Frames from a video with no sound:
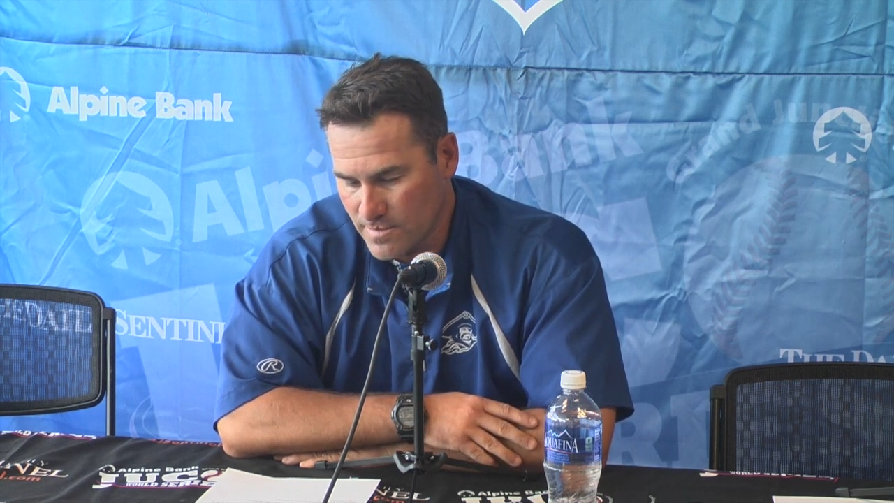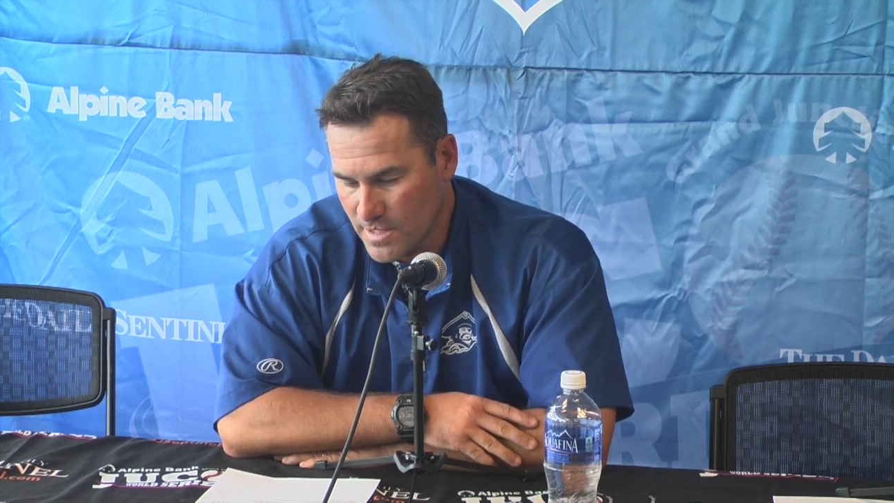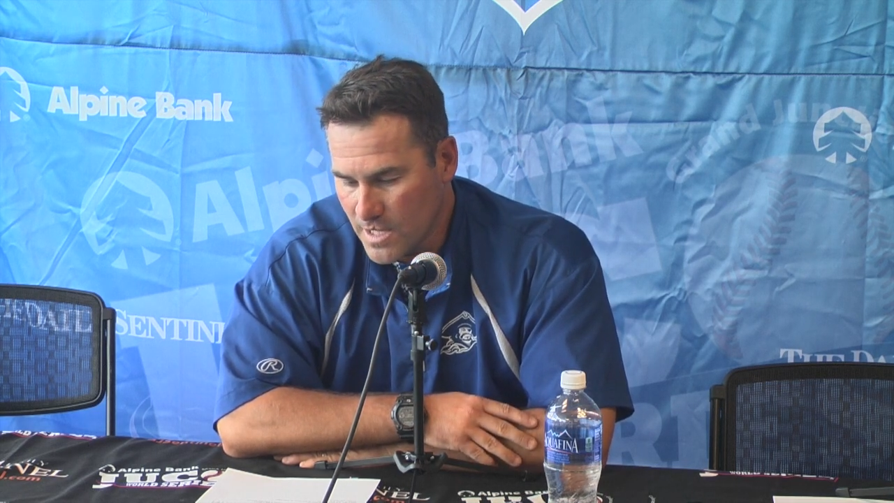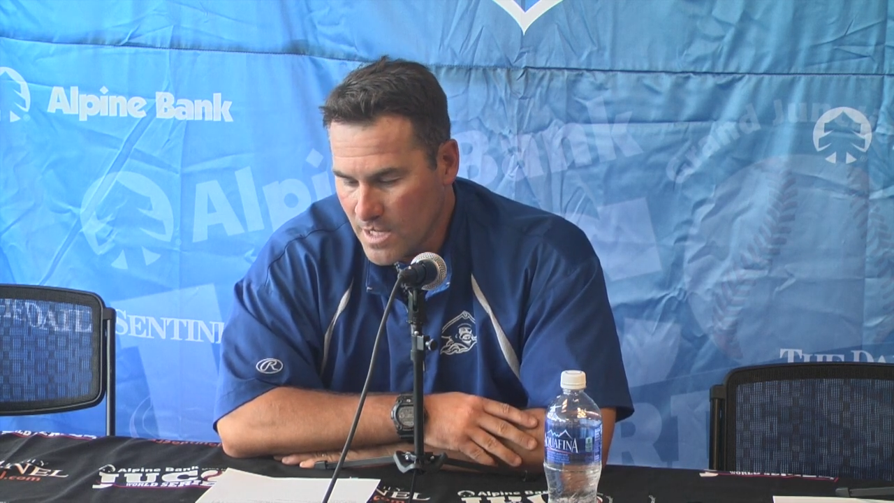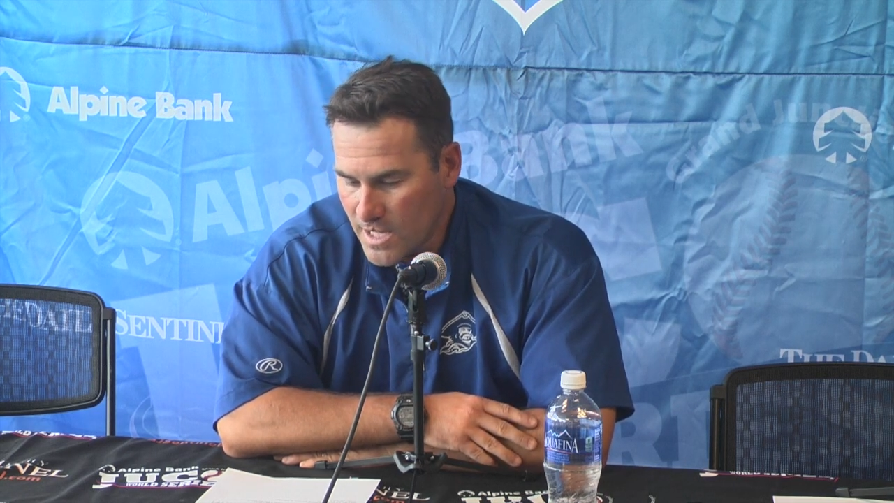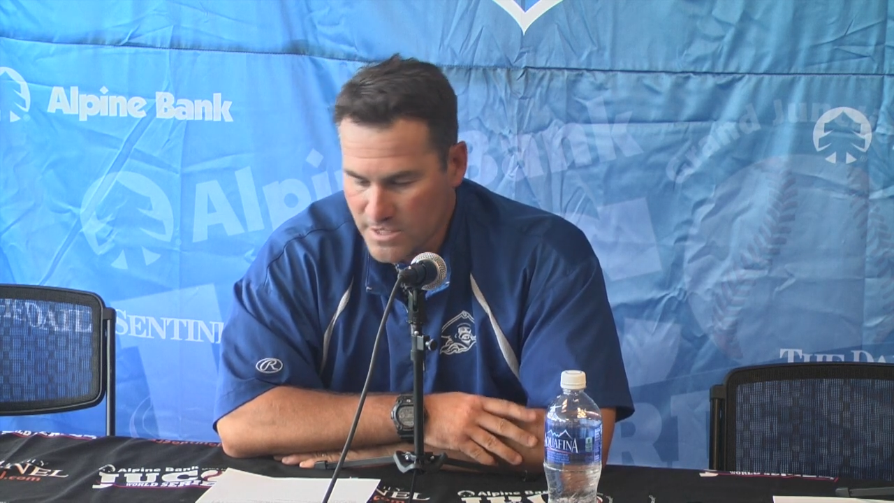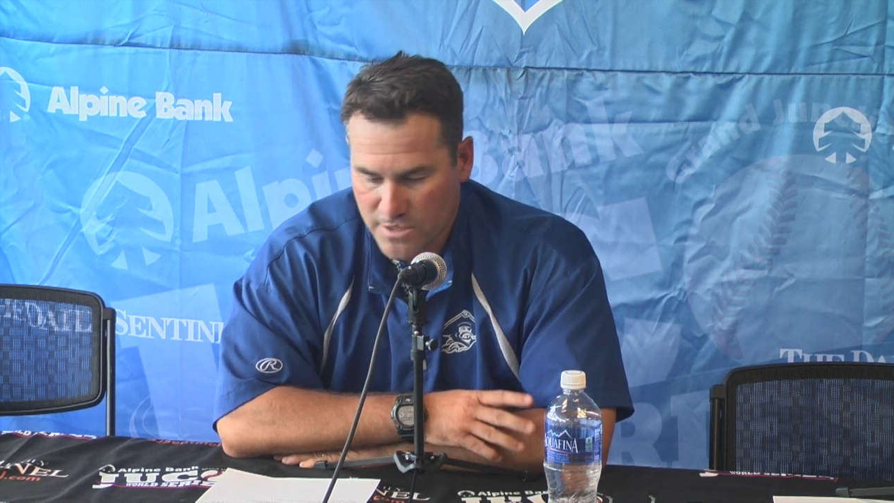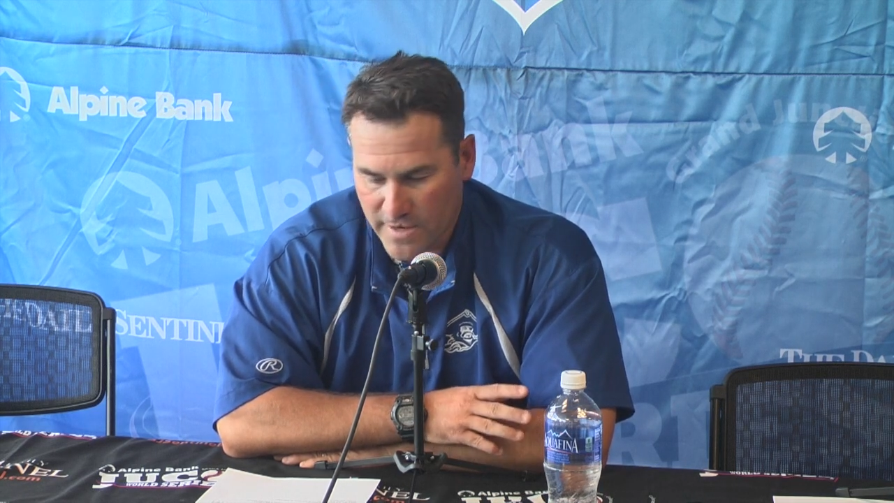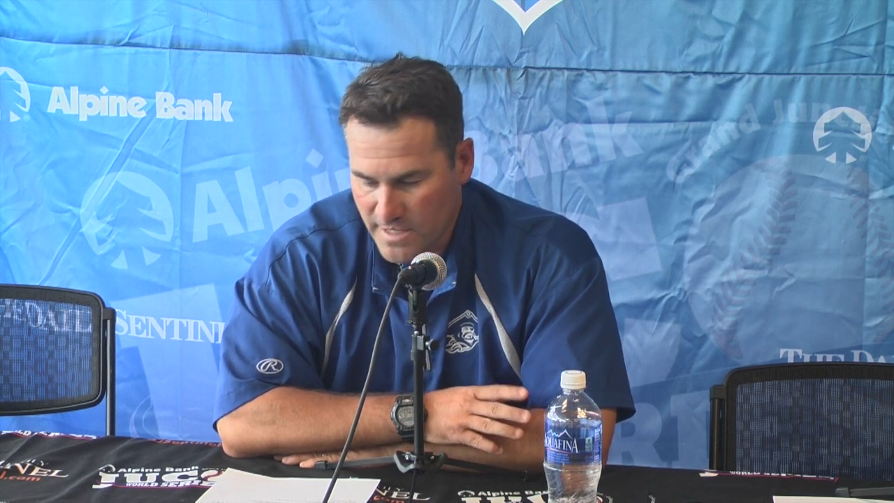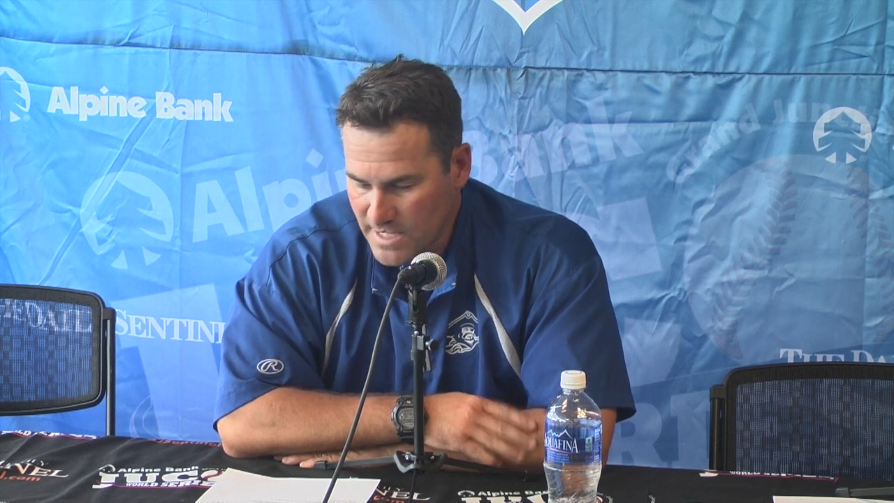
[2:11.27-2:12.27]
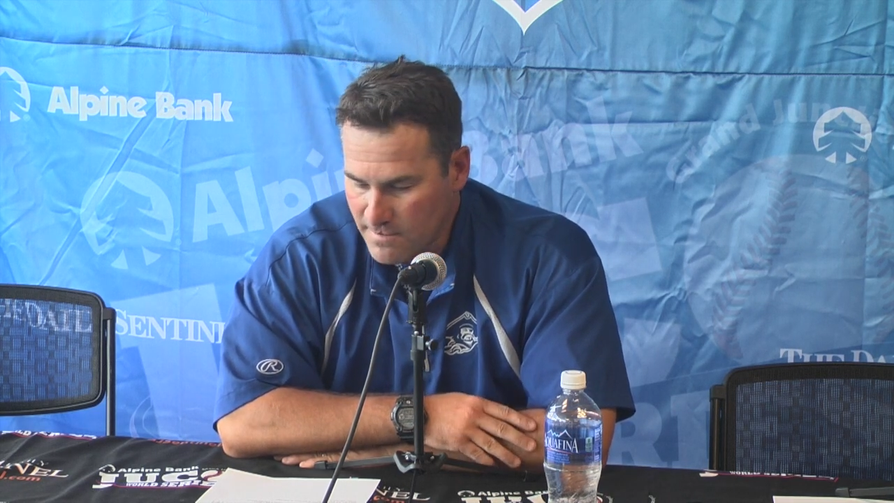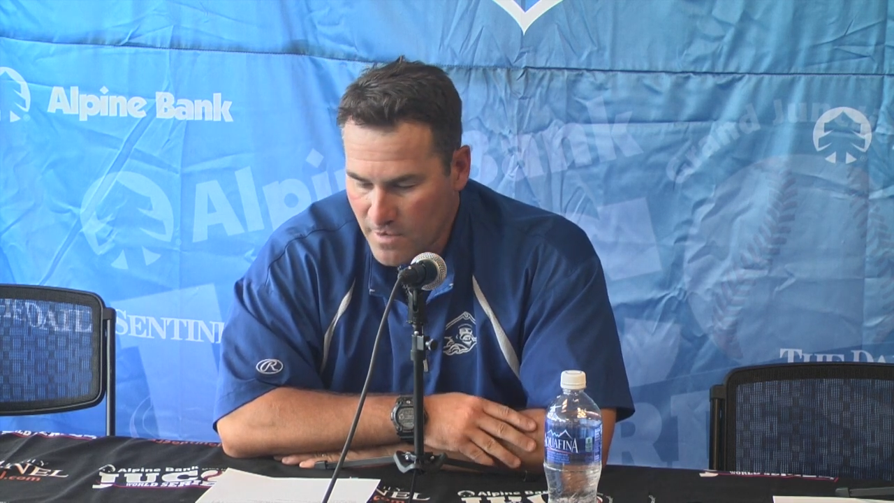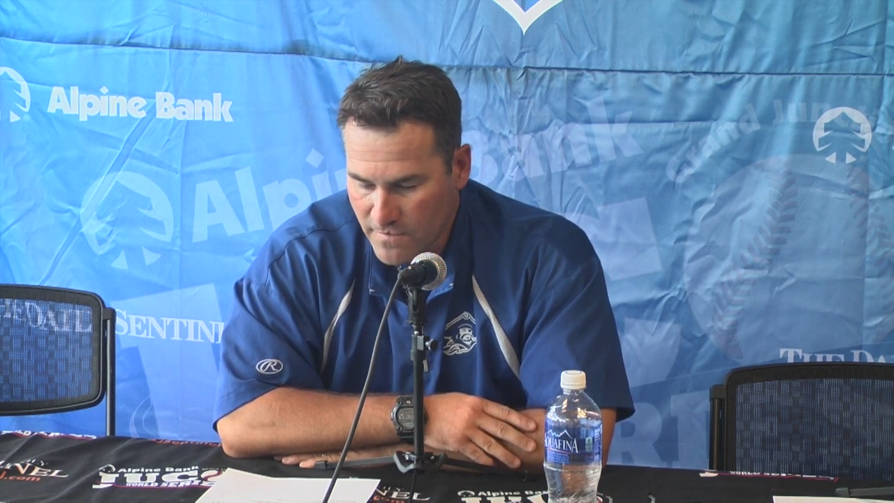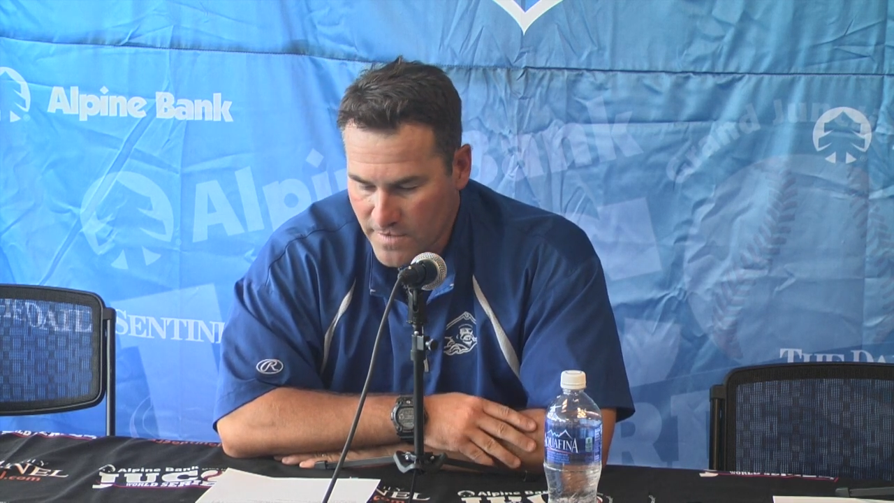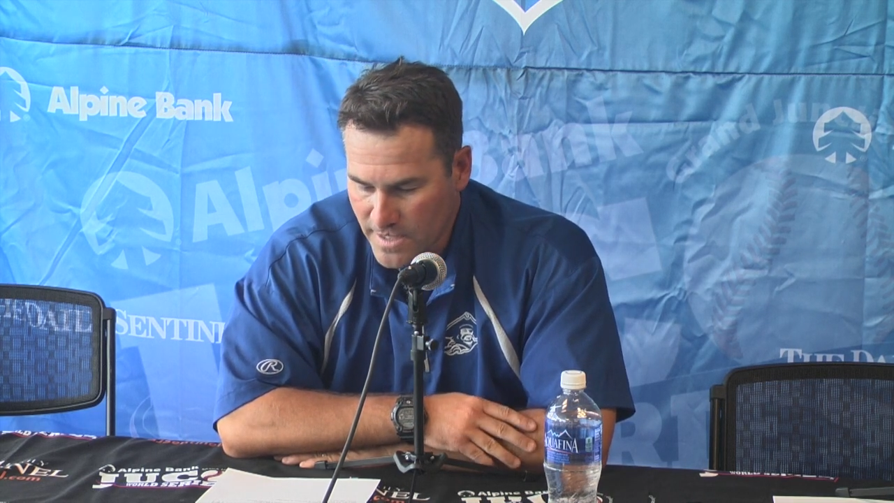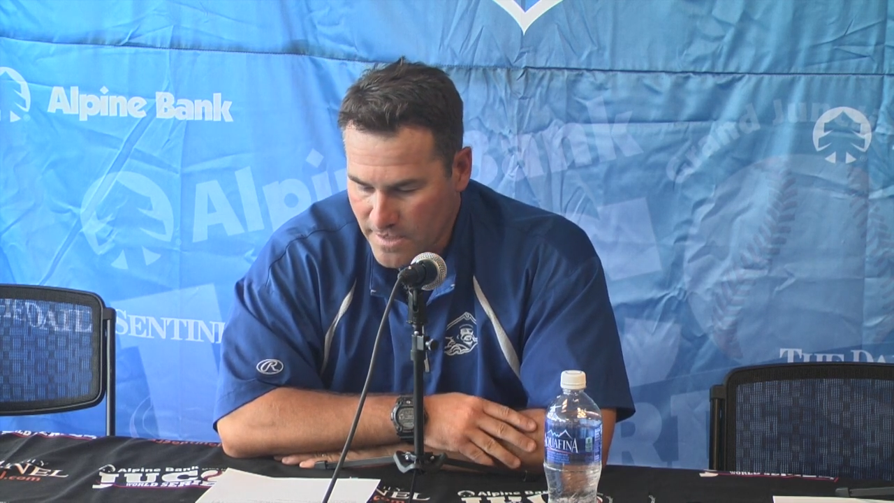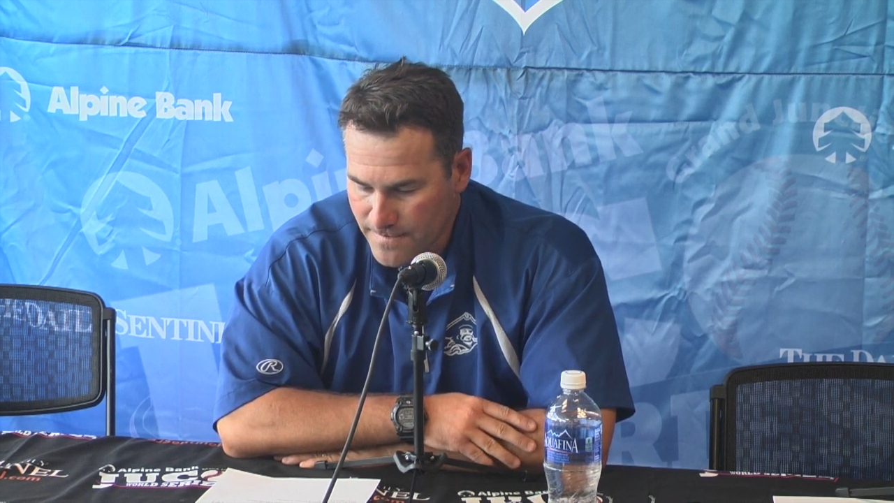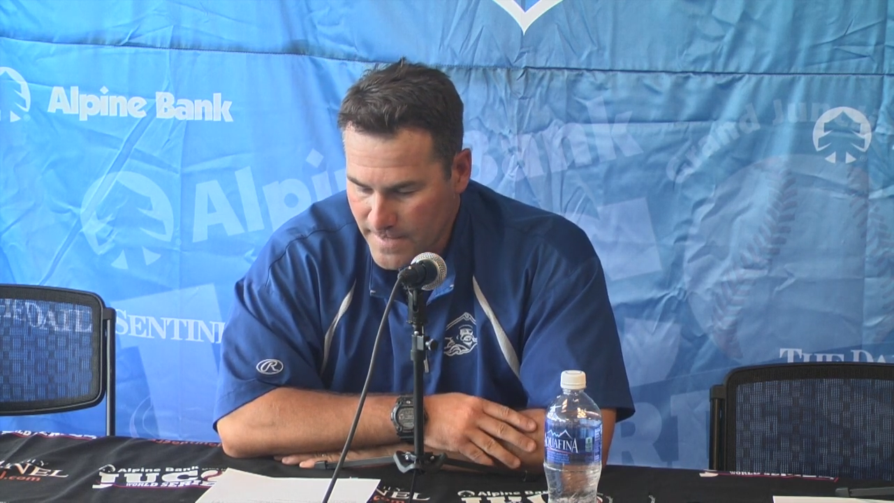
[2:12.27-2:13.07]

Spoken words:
But that's a great team over there,